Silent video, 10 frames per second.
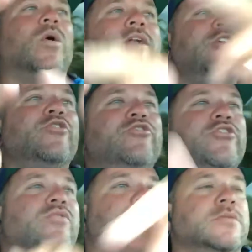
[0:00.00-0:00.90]
do you
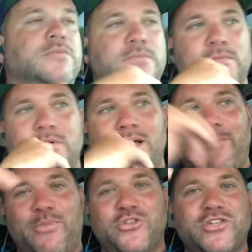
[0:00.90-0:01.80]
do?
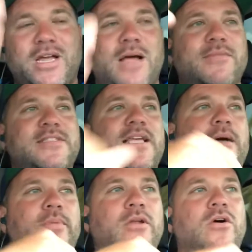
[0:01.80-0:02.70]
Put your comments
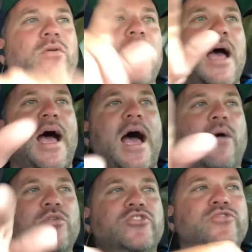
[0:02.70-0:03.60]
down below. How
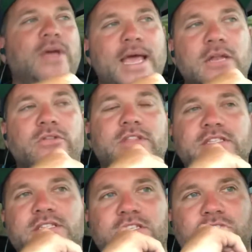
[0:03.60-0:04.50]
would you handle this
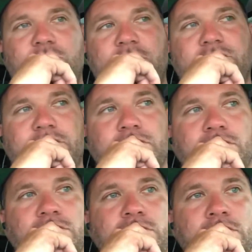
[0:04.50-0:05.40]
situation?
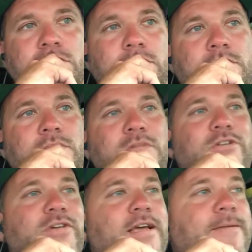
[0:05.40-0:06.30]

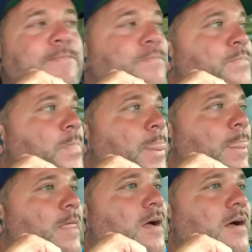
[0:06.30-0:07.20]
Okay?
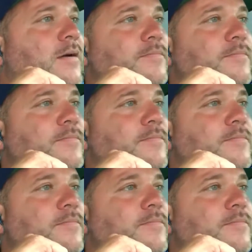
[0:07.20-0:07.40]
How